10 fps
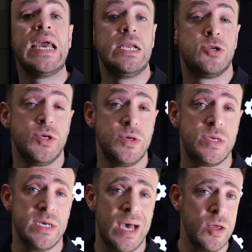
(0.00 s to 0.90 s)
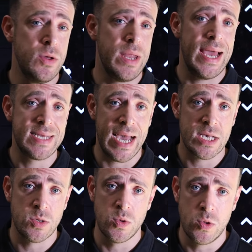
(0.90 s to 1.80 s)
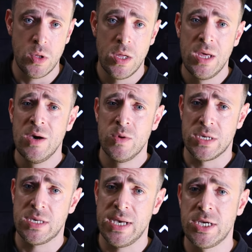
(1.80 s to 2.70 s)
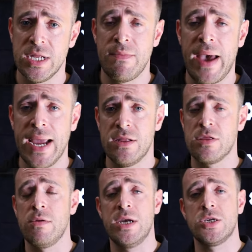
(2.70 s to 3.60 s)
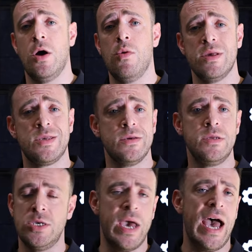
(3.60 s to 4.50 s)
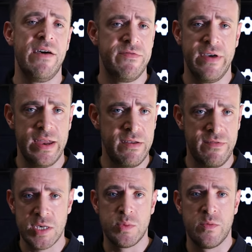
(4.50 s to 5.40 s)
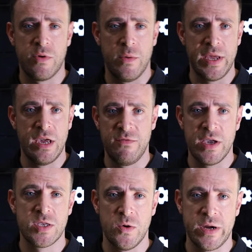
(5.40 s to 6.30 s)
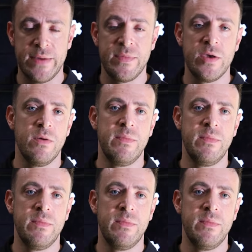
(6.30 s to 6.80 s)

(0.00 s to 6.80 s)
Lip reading: introduced a new land tax rule, which essentially made the threshold as soon as you have an investment property in Victoria, you're